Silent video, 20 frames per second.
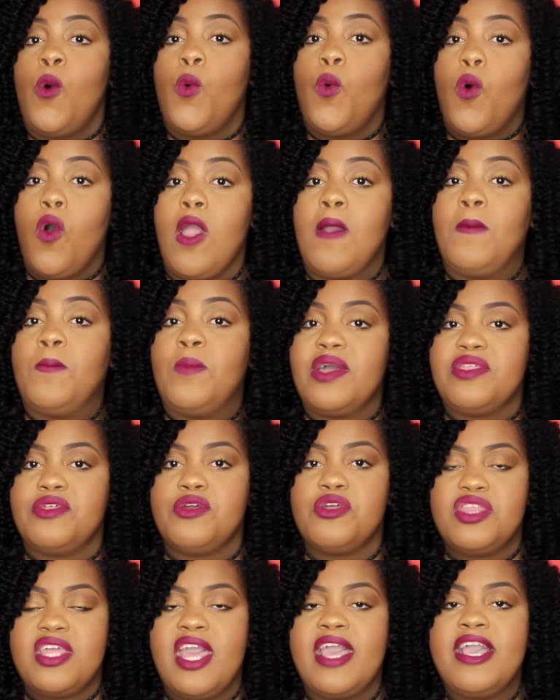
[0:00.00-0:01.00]
warm
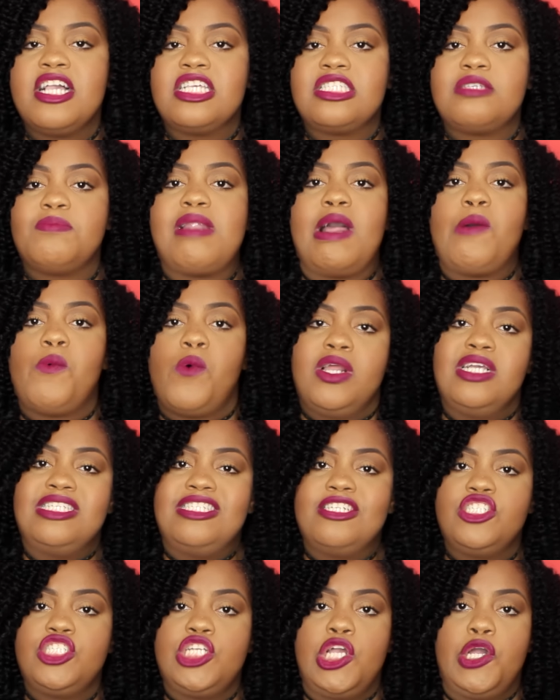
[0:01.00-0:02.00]
weather things but I
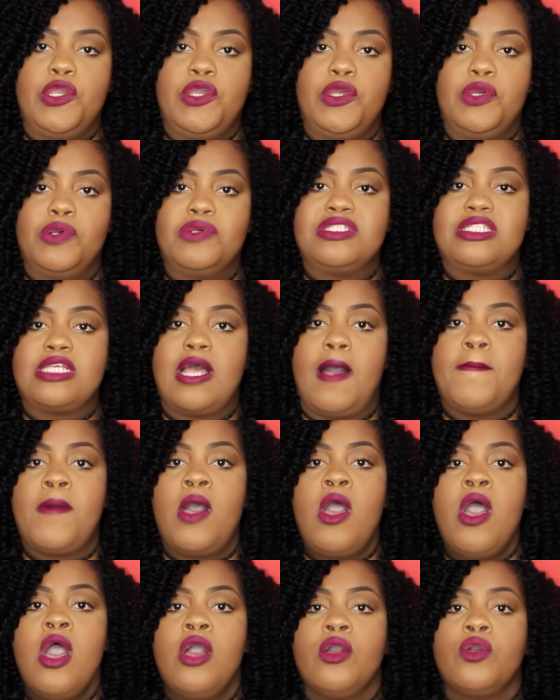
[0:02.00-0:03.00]
wanted to show you some